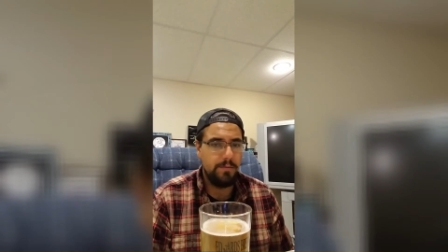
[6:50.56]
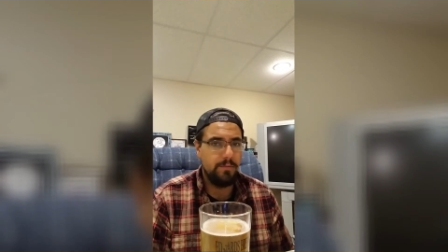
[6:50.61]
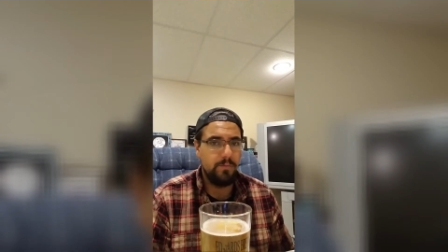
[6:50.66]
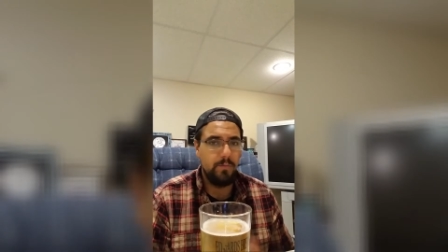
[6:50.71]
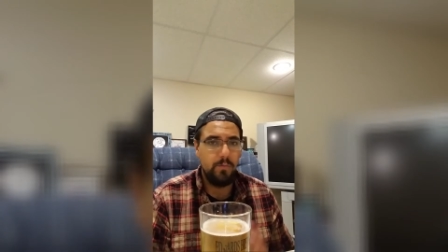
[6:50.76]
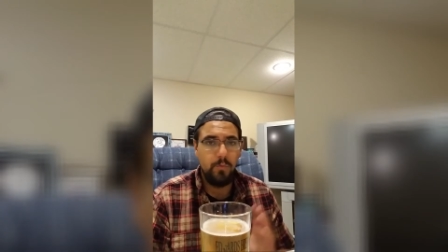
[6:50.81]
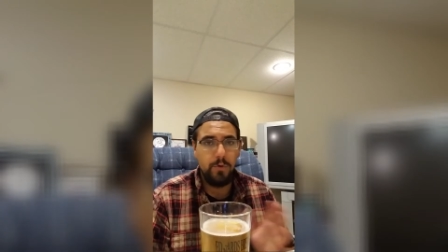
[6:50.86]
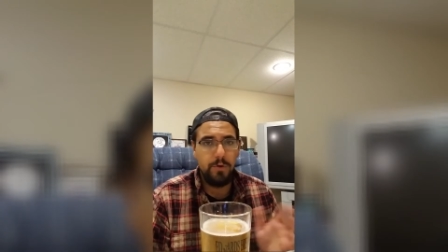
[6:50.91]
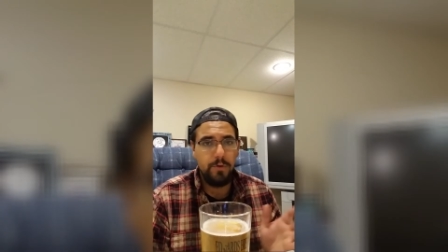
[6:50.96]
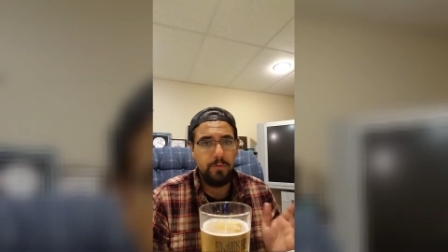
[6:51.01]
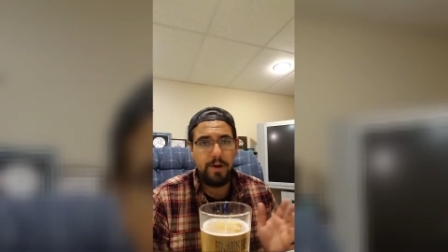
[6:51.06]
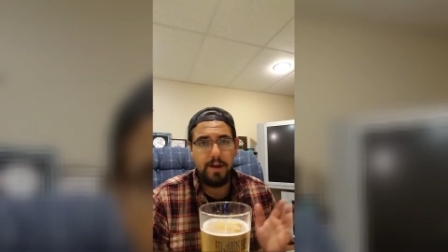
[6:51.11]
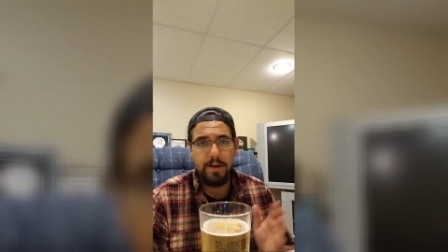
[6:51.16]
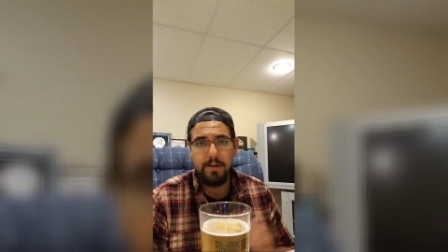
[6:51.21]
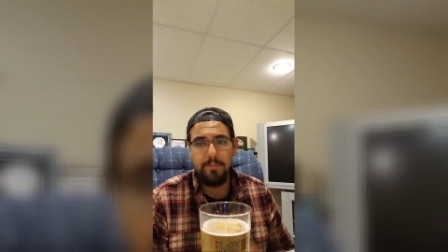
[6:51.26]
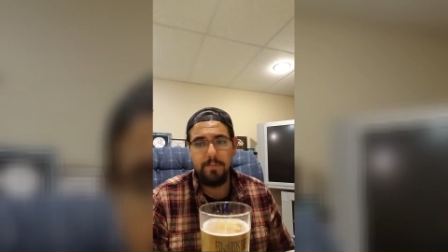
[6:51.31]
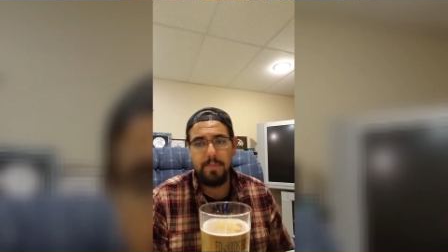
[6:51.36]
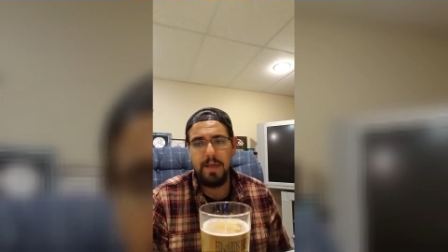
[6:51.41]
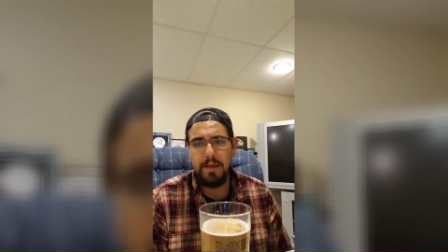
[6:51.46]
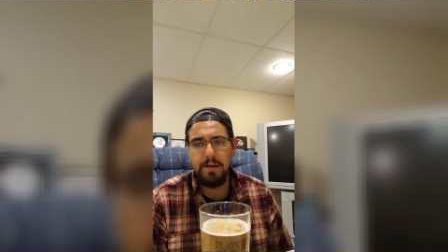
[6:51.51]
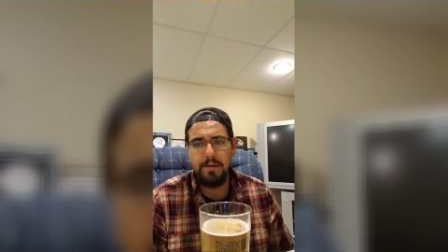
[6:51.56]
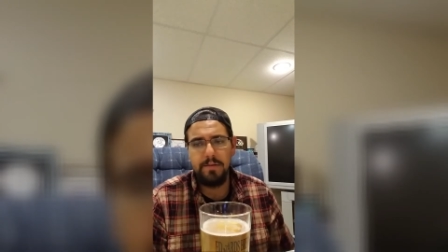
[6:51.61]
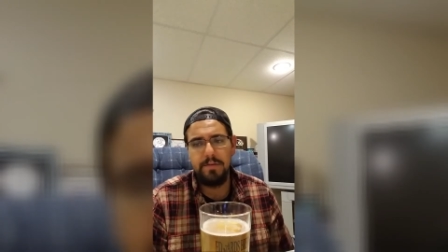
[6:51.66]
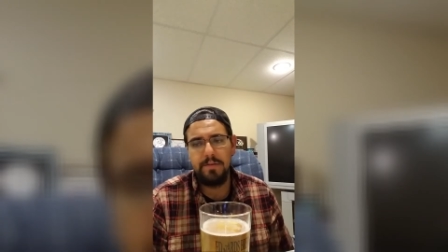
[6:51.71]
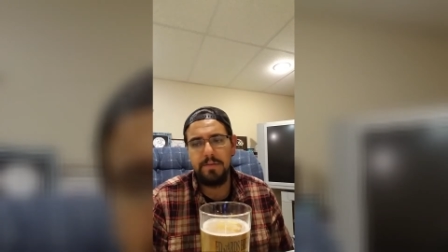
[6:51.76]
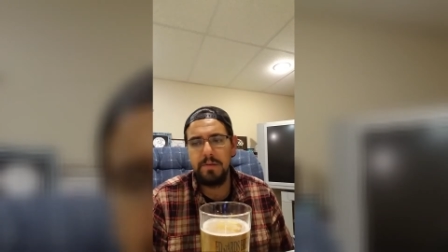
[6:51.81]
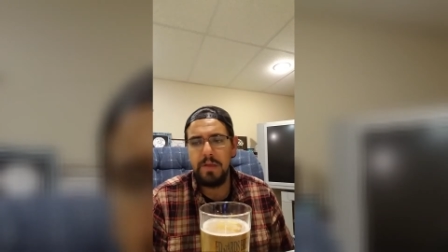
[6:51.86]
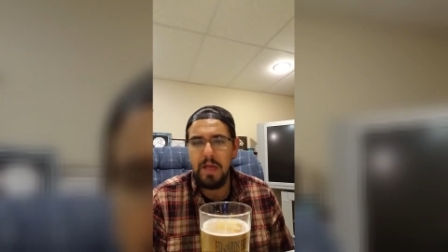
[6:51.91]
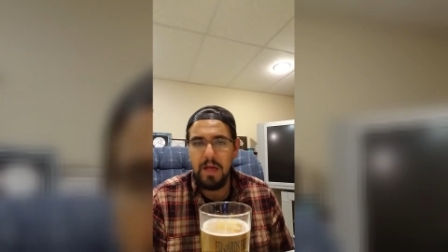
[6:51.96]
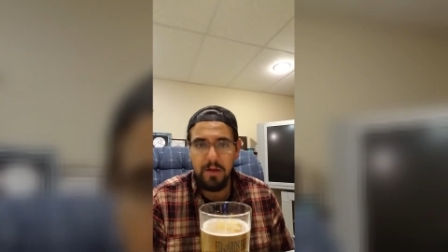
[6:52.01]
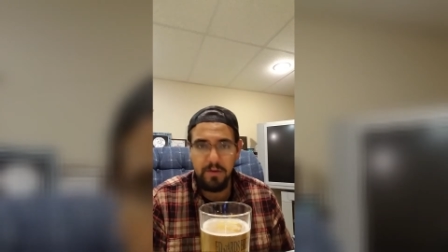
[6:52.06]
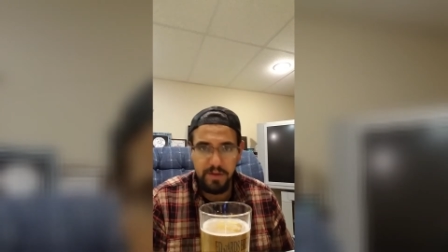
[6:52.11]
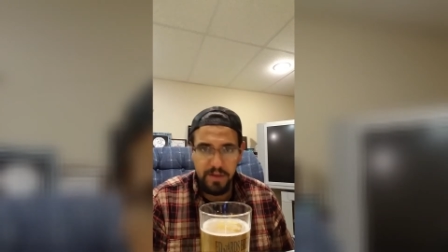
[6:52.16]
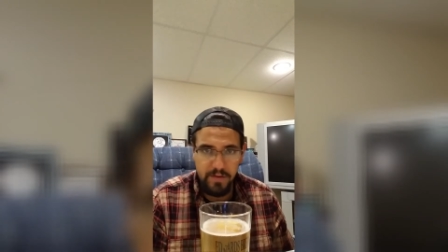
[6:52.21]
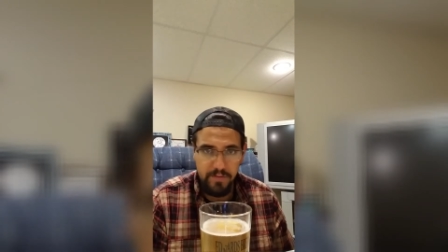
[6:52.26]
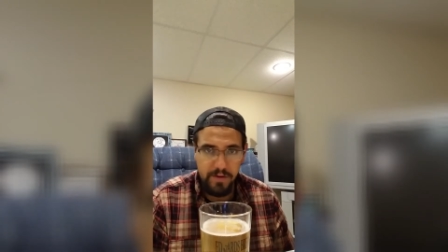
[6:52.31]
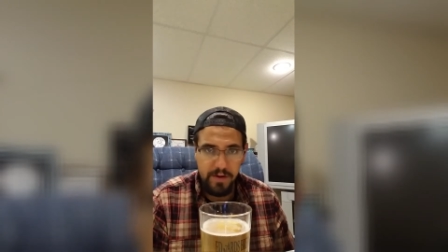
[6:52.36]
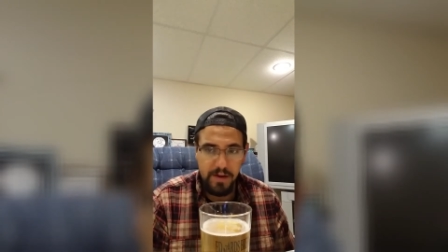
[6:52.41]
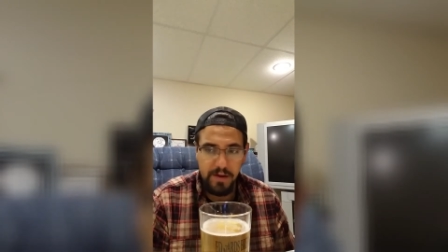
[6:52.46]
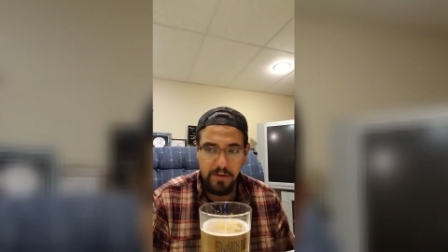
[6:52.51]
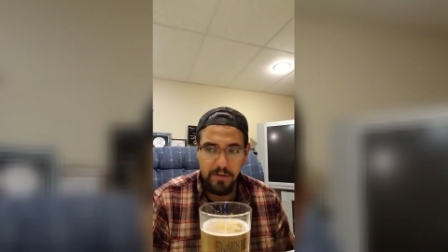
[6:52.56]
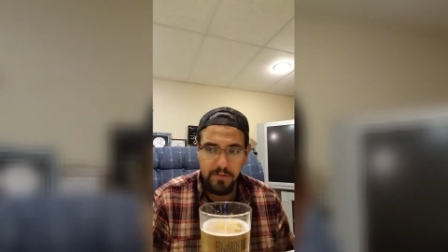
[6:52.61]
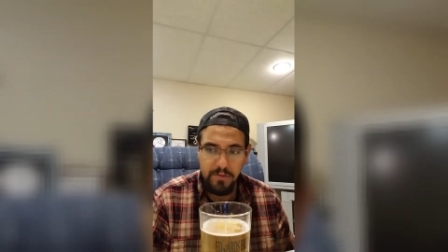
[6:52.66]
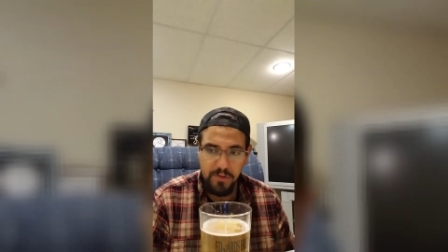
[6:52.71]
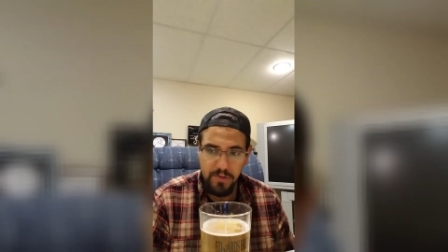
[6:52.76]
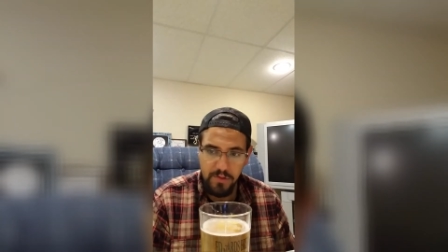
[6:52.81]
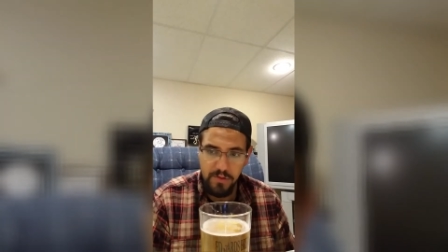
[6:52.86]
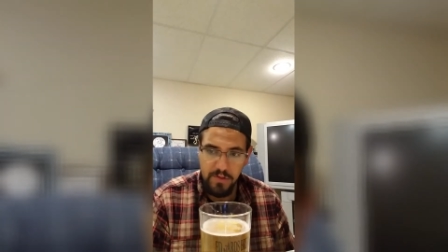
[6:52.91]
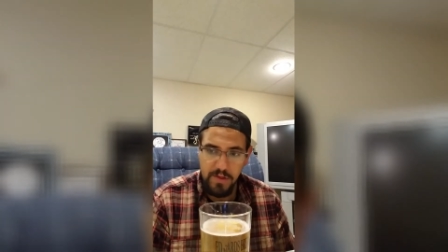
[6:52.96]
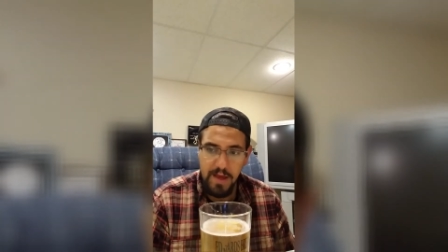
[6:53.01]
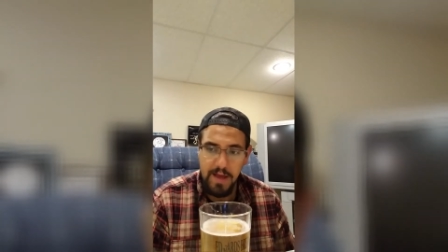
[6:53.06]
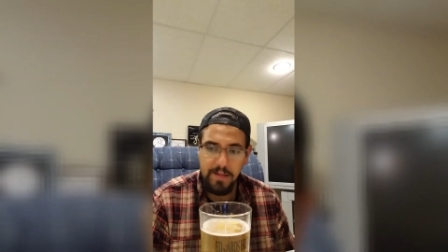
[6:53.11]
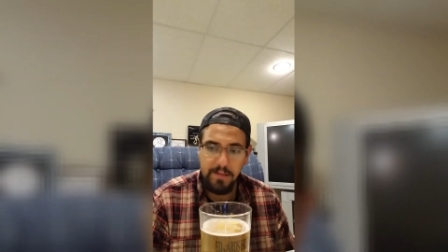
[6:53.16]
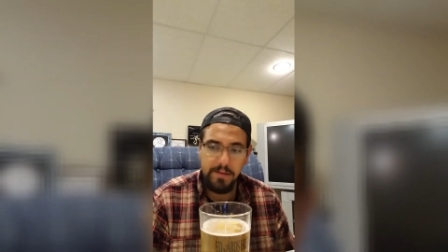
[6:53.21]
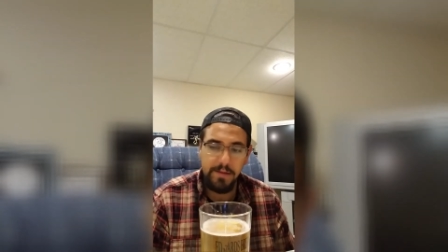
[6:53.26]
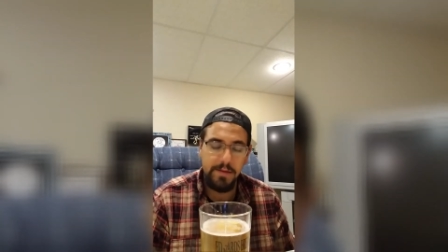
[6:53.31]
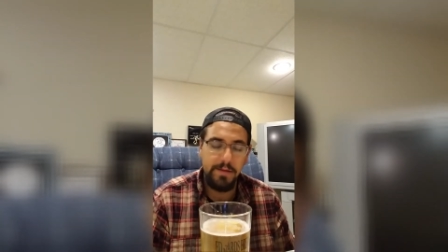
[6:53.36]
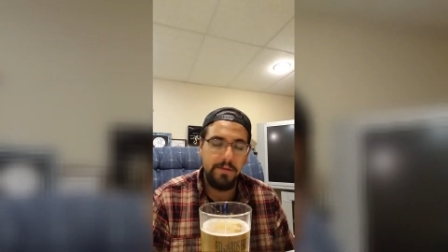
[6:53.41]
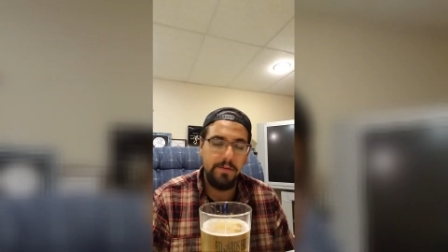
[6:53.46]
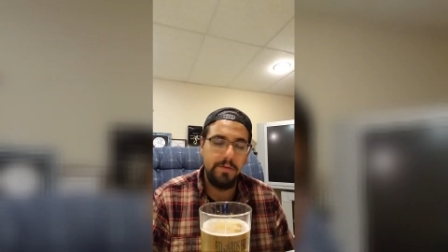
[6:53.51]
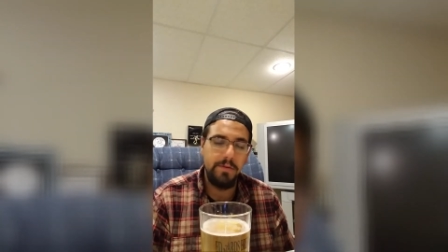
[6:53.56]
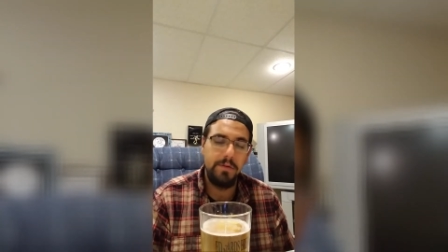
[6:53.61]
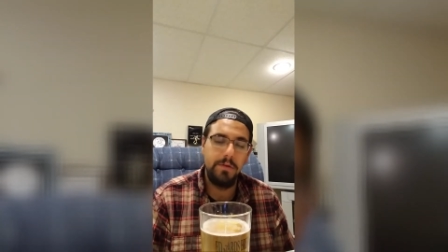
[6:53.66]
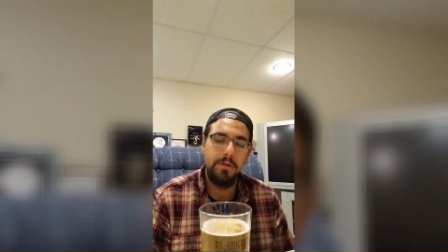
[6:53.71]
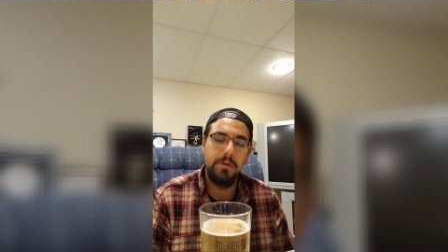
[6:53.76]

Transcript: would recommend. I'll give it a solid